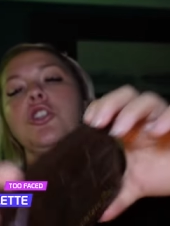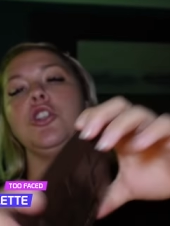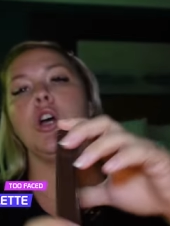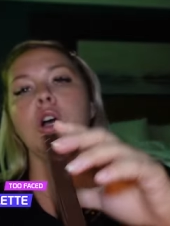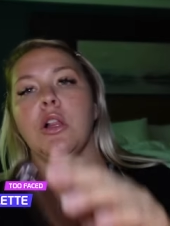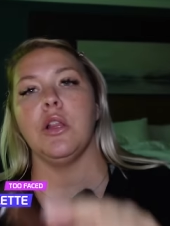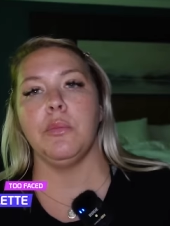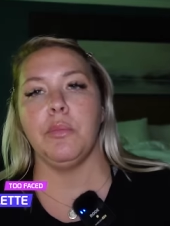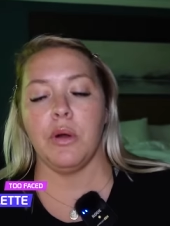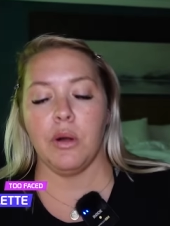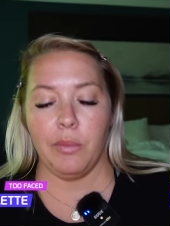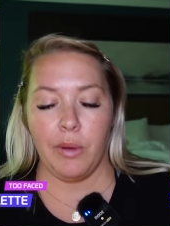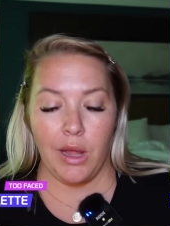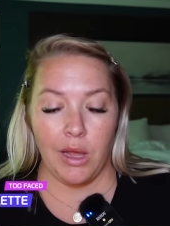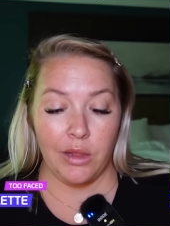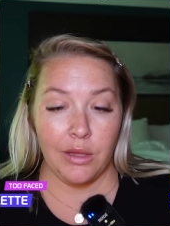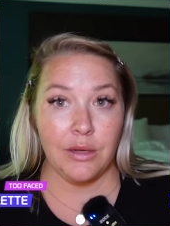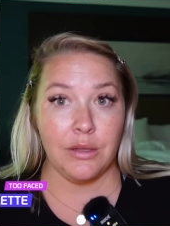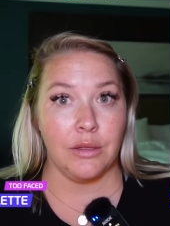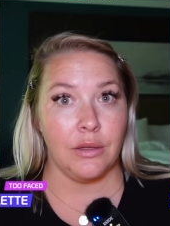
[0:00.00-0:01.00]
Chocolate Bar
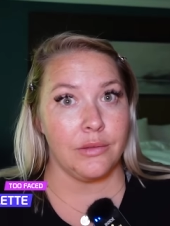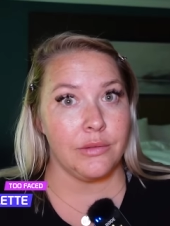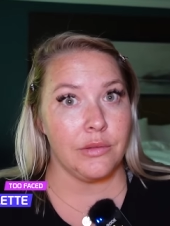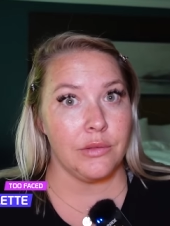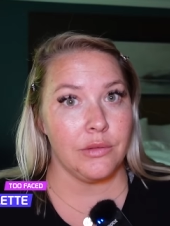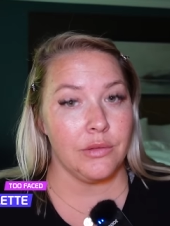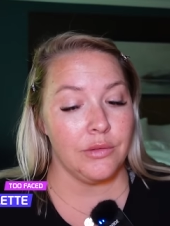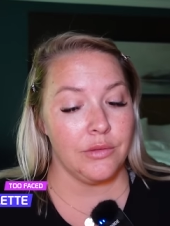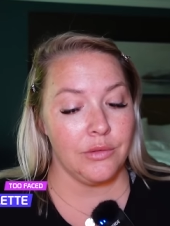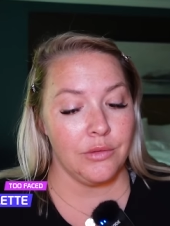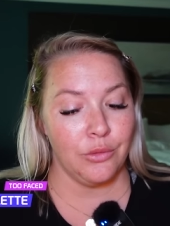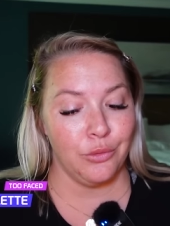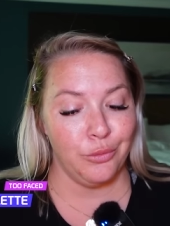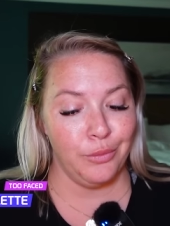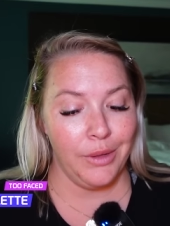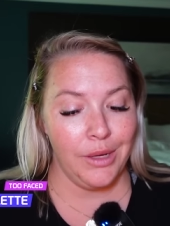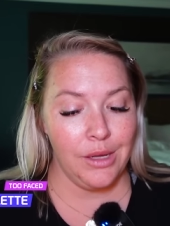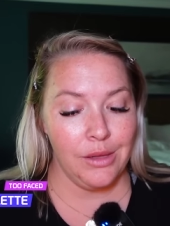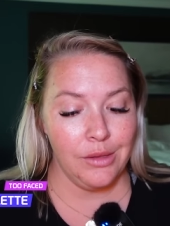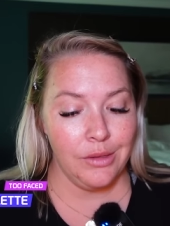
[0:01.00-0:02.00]
Palette. Yes, this is an
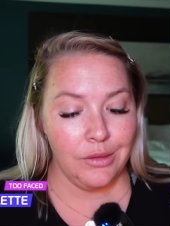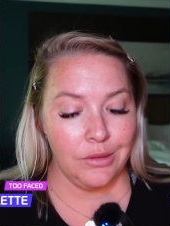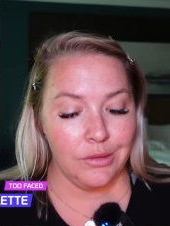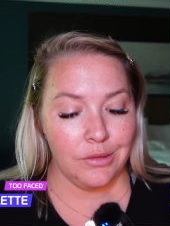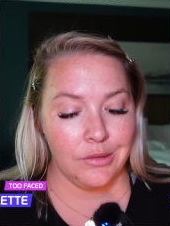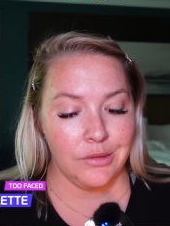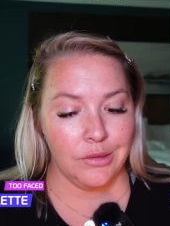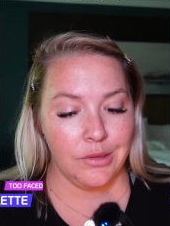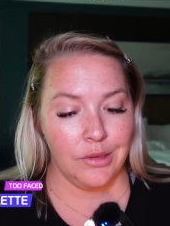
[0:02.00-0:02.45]
old palette.